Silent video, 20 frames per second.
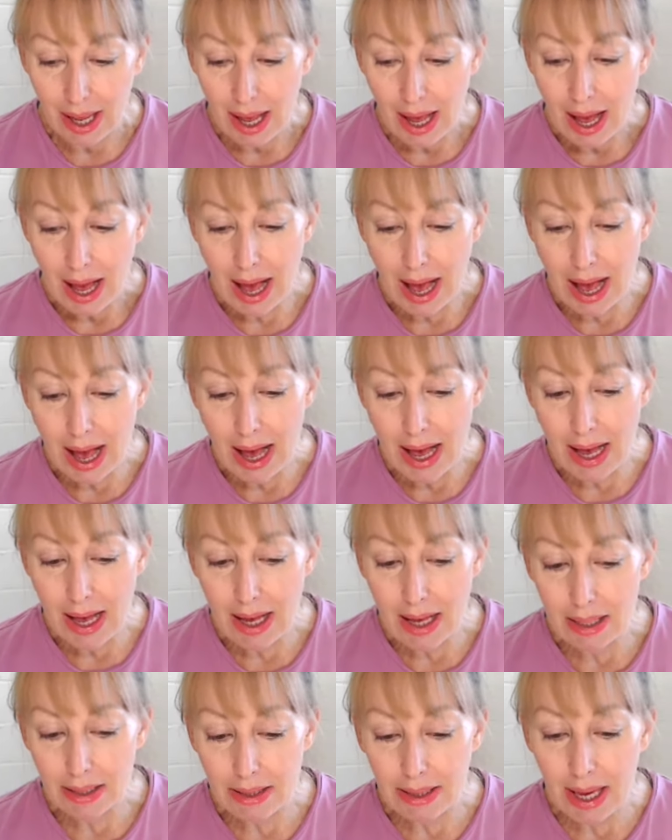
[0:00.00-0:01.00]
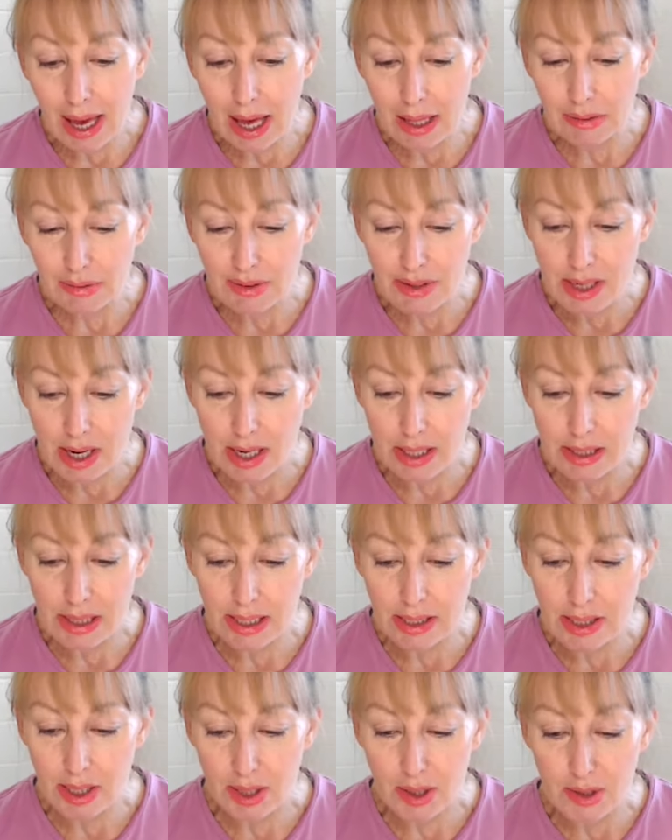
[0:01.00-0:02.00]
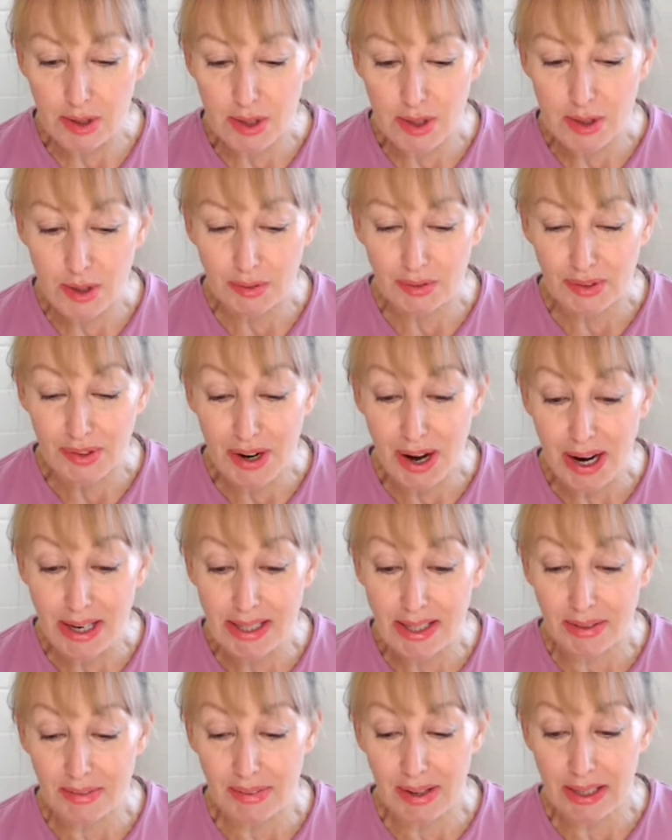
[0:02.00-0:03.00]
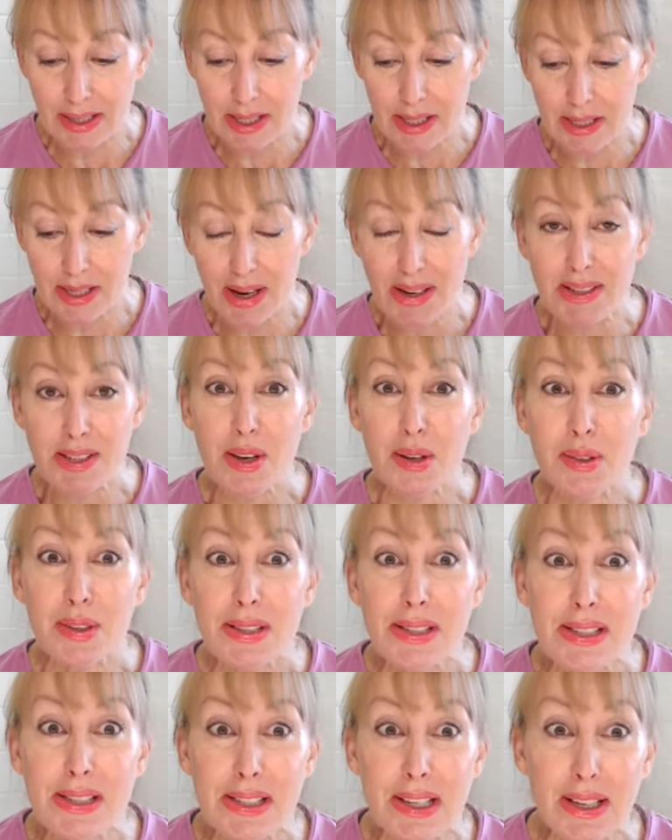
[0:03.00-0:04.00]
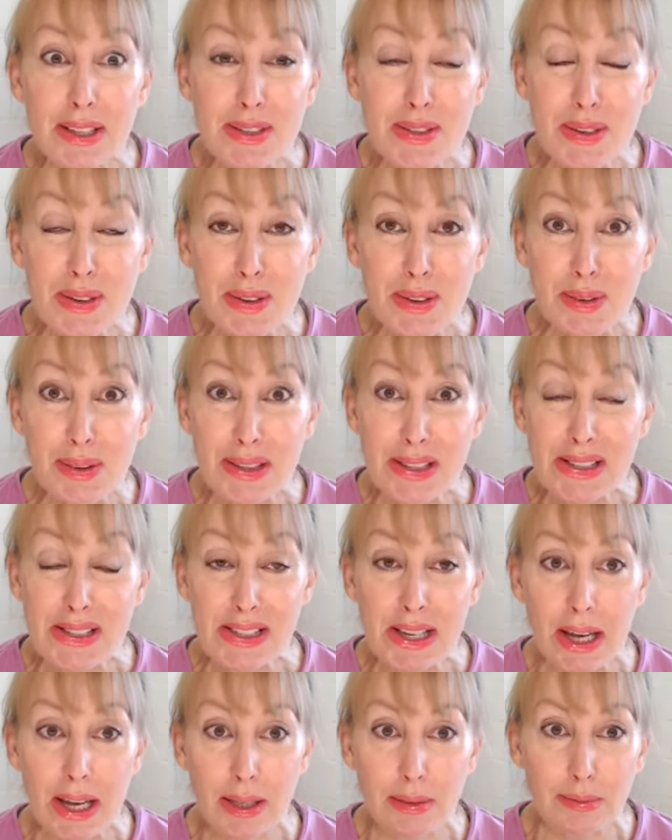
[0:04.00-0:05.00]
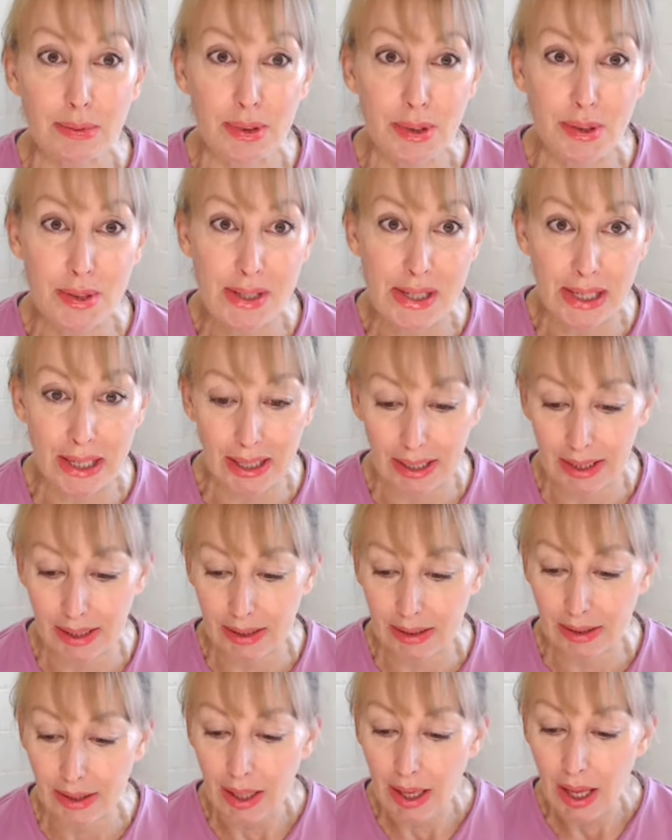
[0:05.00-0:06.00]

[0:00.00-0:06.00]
And Catherine's asking, is it good to do a variety of exercises or stick to the same routine?